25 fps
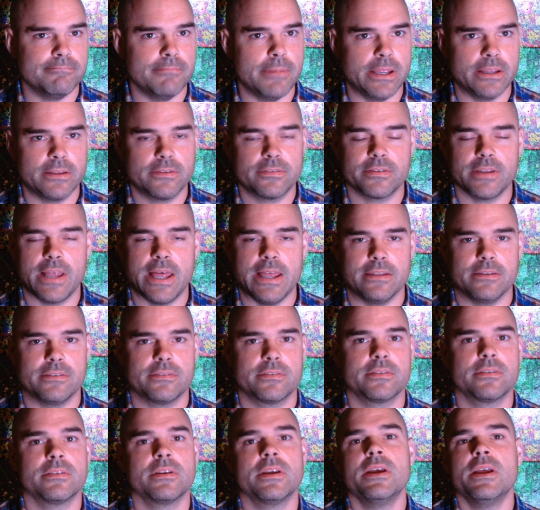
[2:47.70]
Makes
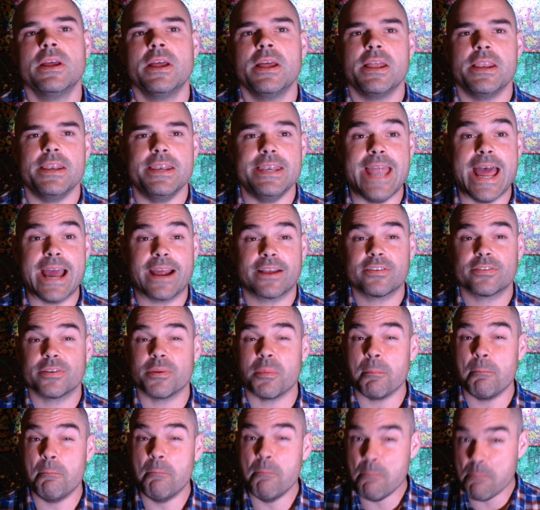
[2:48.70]
sense. Next
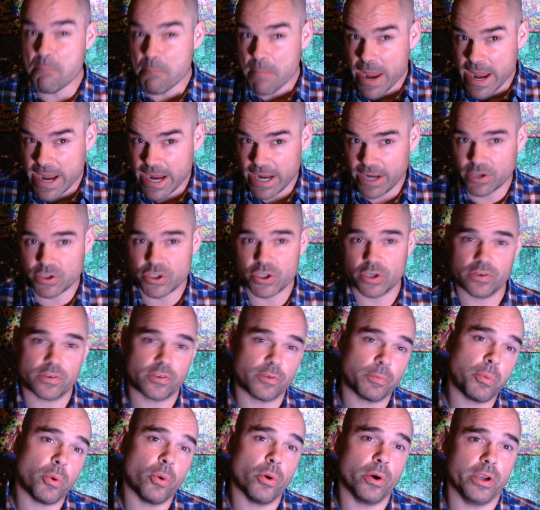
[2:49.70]
major
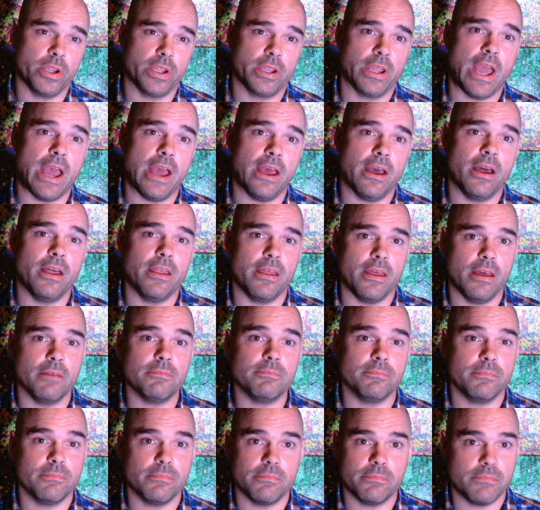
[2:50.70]
supporting
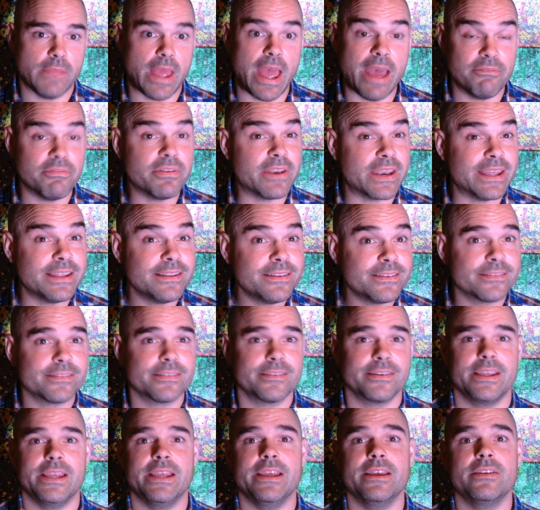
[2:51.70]

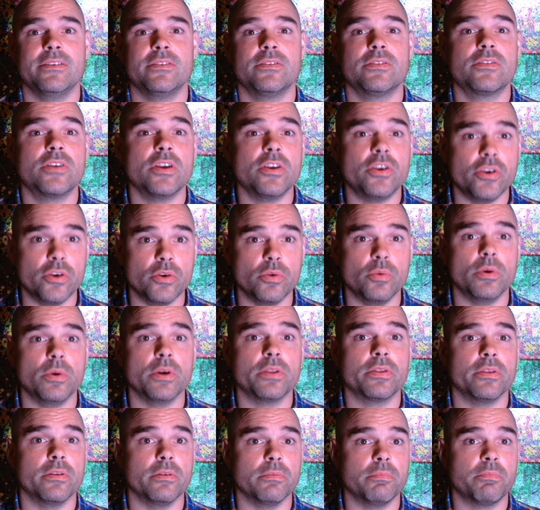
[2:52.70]
evidence is to do
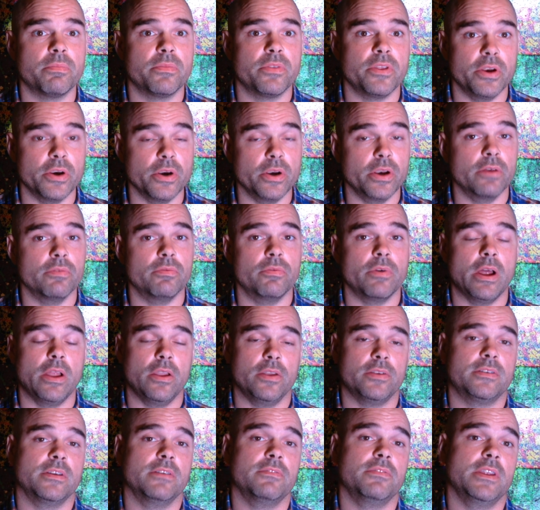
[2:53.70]
with the theory of
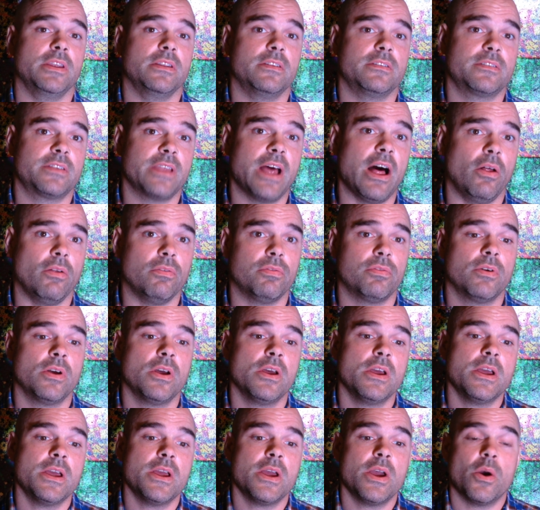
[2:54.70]
relativity itself.
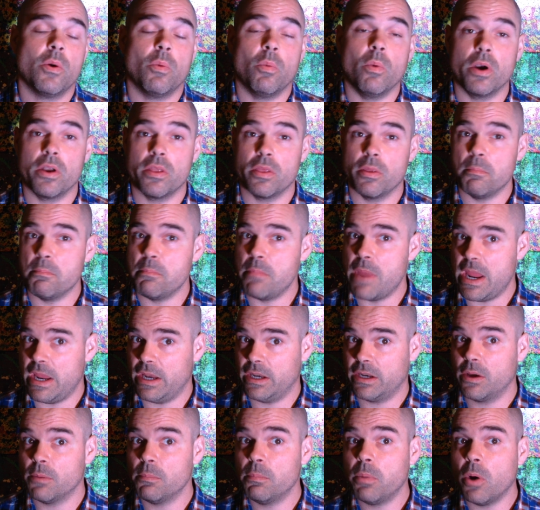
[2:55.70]
One of the
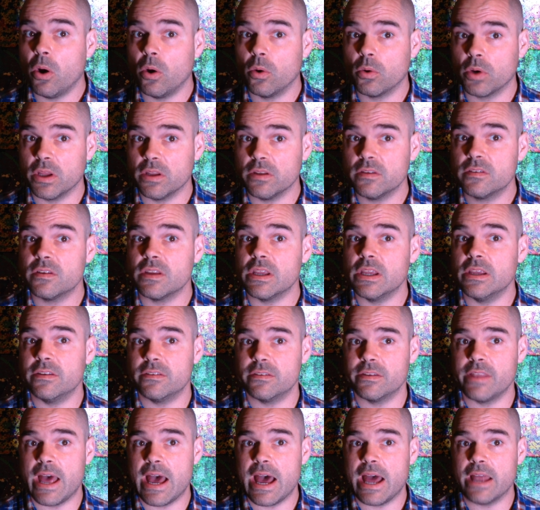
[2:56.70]
main components
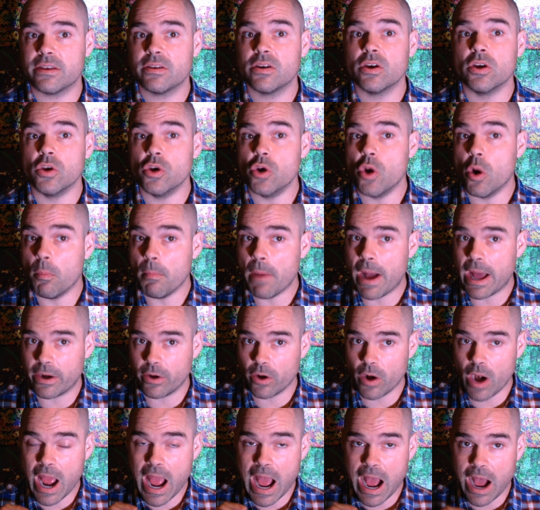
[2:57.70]
is that no
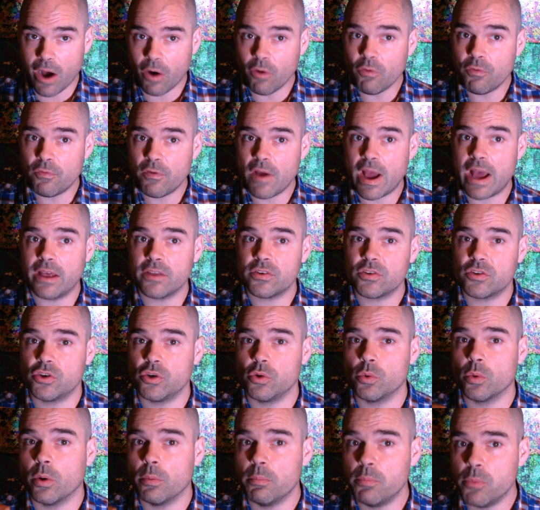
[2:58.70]
matter how fast
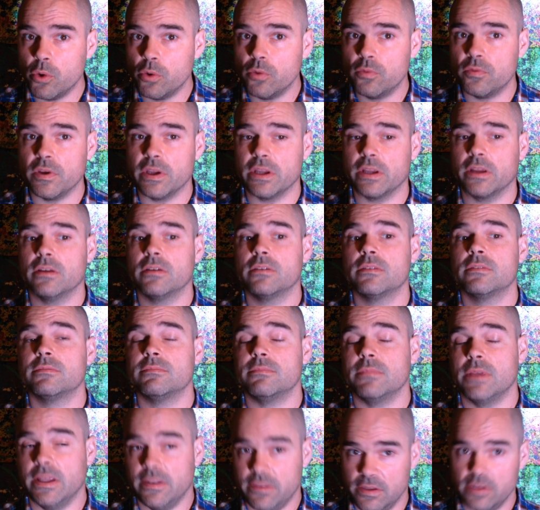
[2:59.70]
you are moving
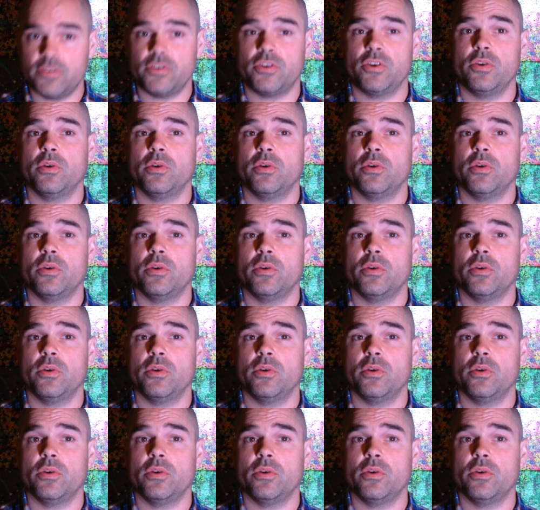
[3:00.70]
in this